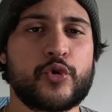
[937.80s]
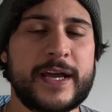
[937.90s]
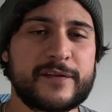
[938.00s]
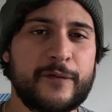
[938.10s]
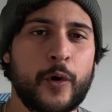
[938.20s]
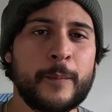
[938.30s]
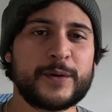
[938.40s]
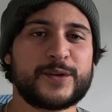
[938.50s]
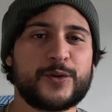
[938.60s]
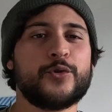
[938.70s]

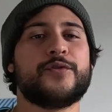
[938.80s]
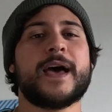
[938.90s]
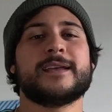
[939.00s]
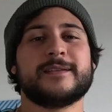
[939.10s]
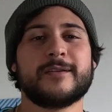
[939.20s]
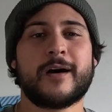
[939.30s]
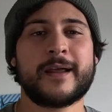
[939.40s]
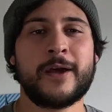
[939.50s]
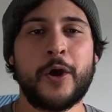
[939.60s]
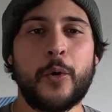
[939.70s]
Transformers
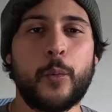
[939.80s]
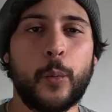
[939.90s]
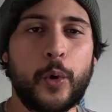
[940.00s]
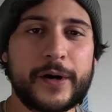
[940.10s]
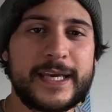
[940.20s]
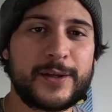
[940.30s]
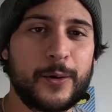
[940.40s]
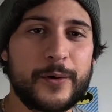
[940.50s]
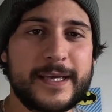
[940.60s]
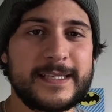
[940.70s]
2009
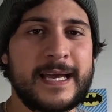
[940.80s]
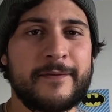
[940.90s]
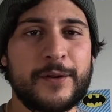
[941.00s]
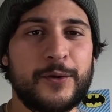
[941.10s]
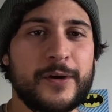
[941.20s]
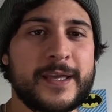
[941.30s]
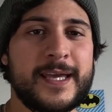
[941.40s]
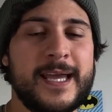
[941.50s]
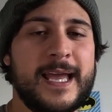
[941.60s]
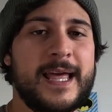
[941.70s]
walkie-talkies. Have a look.
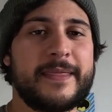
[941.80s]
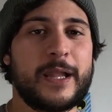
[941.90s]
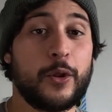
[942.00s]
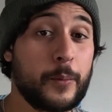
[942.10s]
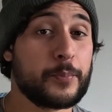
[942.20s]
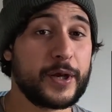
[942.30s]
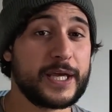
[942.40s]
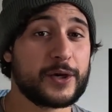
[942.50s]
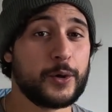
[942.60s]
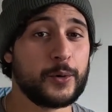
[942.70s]
They look
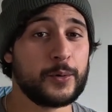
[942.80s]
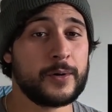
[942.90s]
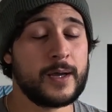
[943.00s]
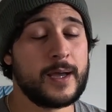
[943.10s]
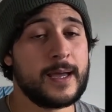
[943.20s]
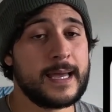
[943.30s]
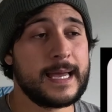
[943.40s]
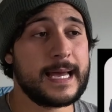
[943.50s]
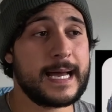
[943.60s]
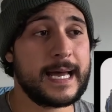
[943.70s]
pretty cool
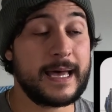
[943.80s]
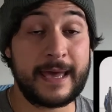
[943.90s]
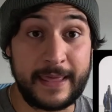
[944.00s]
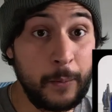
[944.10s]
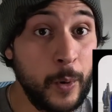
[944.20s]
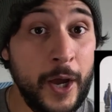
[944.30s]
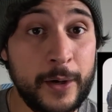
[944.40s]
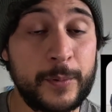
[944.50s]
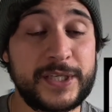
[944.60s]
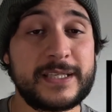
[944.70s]
uh, and they
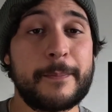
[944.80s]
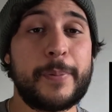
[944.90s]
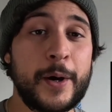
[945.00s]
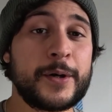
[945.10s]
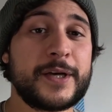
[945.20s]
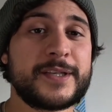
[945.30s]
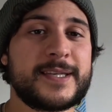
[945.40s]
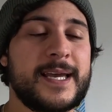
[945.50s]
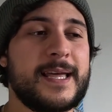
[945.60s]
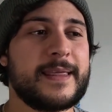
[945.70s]
work, which is a
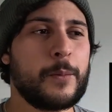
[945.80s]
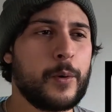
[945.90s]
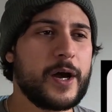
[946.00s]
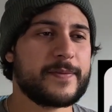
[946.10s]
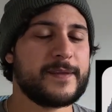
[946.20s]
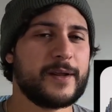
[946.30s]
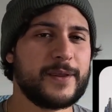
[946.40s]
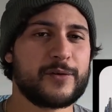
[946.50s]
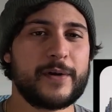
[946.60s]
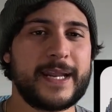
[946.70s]
bonus. They work, they're not
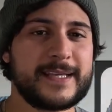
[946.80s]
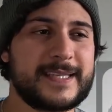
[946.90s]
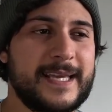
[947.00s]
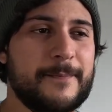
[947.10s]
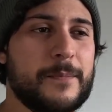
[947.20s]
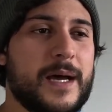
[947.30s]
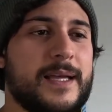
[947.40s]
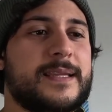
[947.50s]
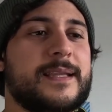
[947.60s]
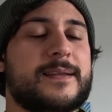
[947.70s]
the greatest thing.
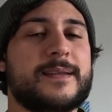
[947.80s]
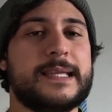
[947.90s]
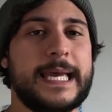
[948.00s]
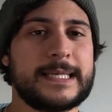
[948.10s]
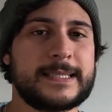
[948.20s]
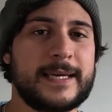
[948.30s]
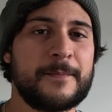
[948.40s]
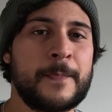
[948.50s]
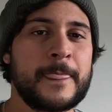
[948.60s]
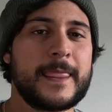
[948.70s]
I did test it.